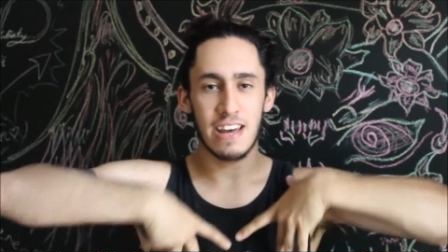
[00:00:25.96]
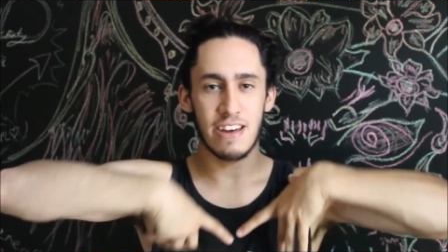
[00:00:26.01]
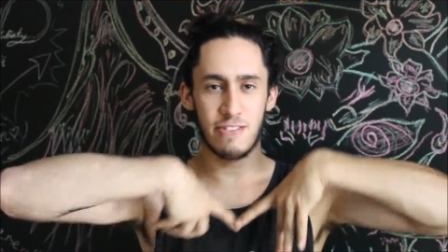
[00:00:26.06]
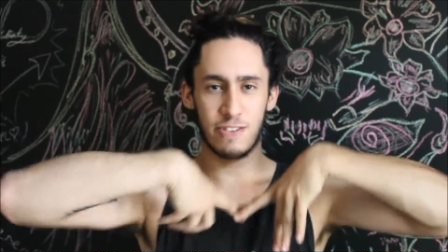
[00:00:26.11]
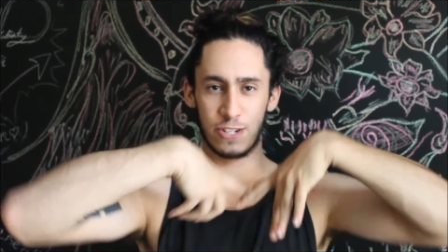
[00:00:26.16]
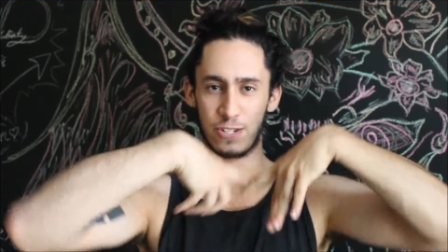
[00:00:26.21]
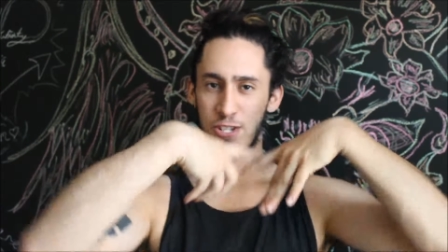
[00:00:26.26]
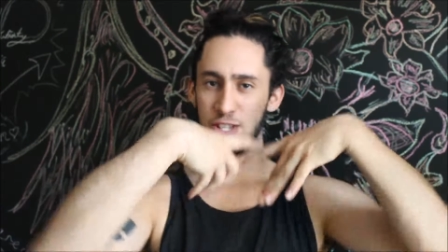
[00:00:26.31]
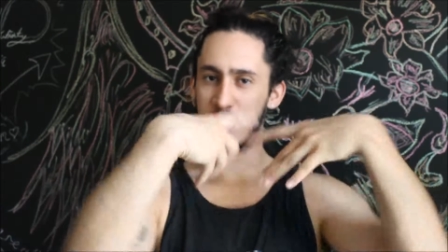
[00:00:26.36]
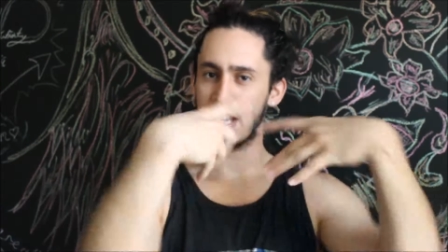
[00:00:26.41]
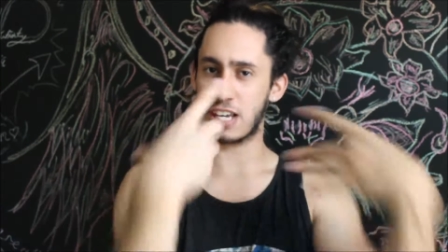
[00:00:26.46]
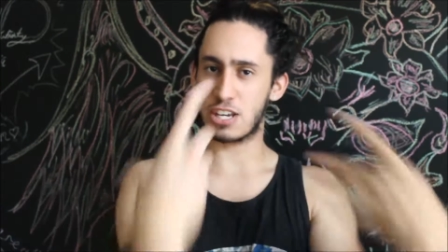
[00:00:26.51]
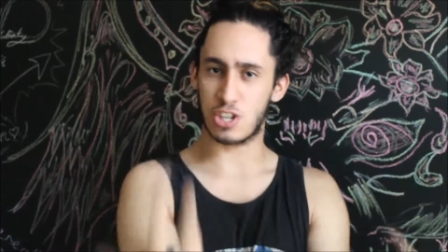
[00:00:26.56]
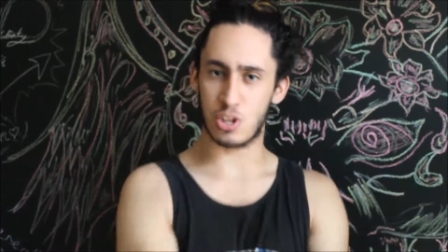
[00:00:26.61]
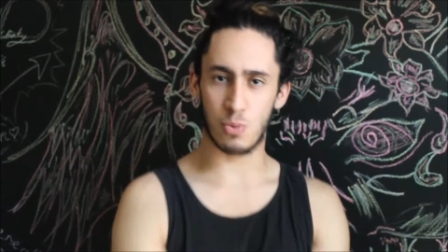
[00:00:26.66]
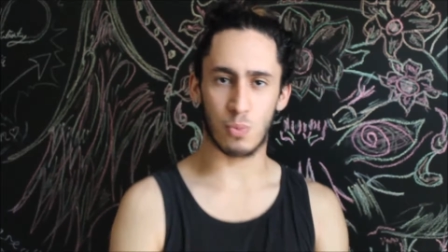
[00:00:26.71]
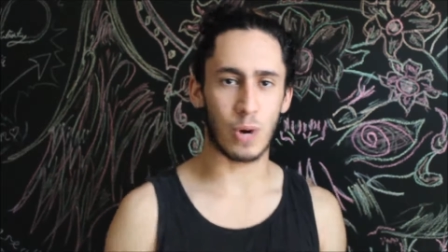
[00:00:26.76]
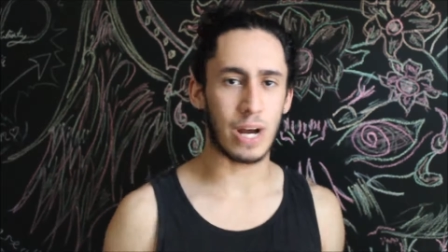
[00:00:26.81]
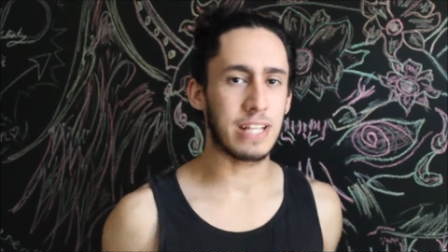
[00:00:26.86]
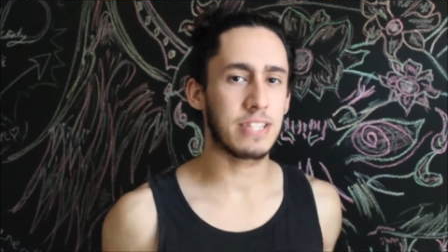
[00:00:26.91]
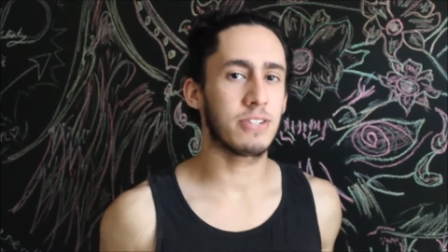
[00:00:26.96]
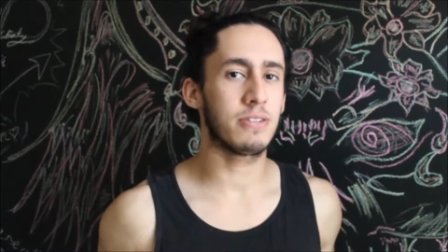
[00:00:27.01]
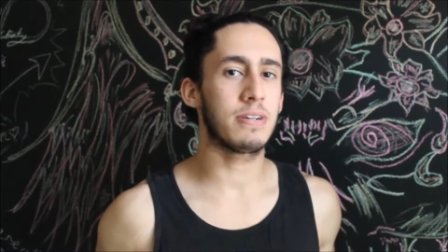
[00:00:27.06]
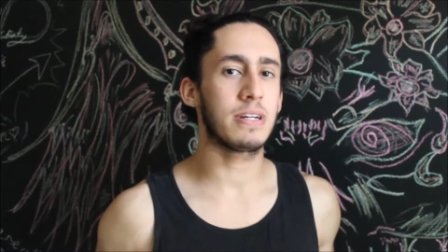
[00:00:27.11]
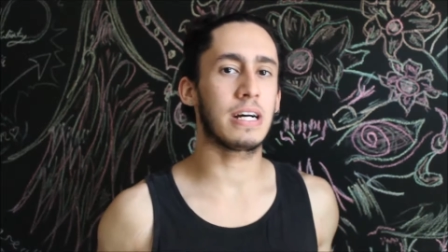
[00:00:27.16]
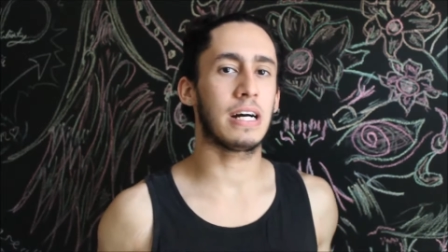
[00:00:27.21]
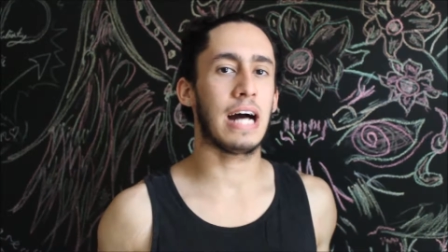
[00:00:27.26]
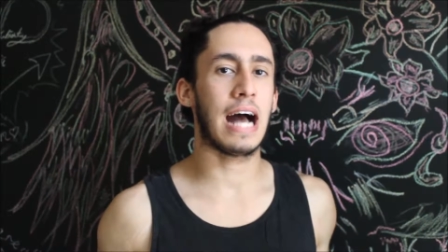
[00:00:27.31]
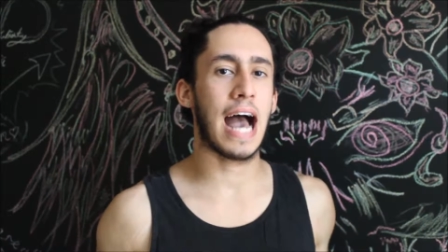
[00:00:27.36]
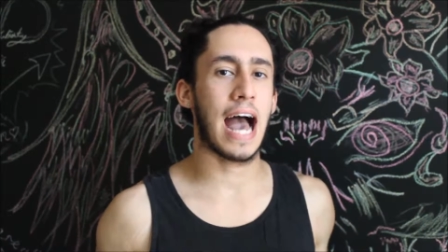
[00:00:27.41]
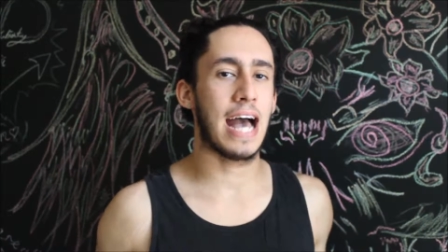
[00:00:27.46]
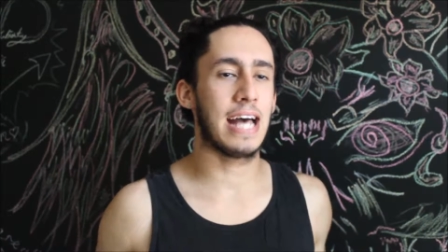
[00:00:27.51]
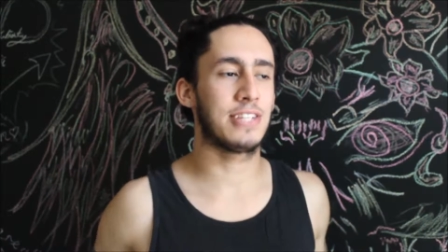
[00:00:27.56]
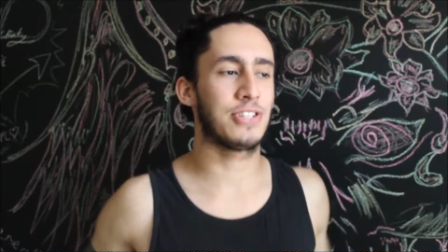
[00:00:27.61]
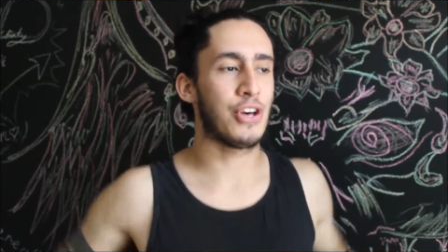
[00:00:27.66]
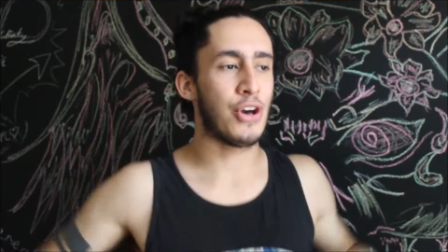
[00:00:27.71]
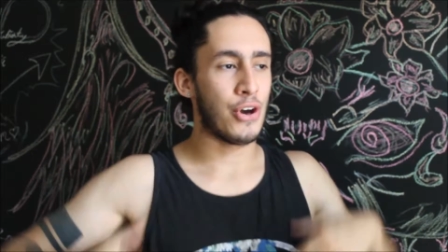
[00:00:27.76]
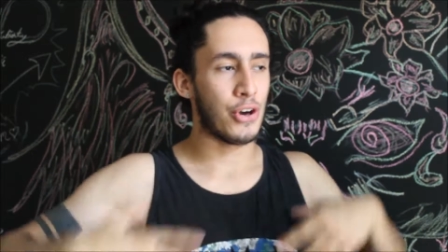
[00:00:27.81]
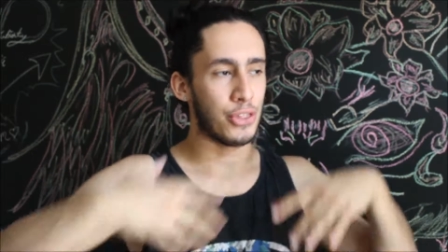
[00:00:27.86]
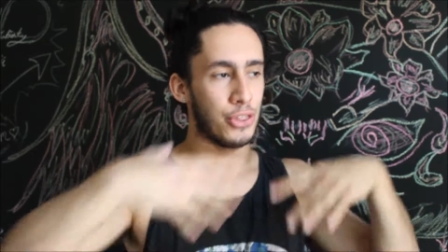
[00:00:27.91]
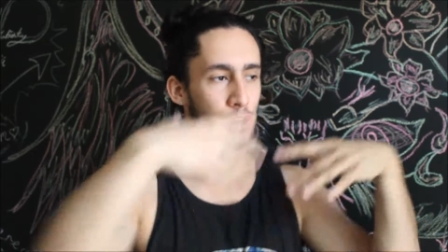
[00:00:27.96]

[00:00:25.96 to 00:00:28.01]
It was just like you went to a class,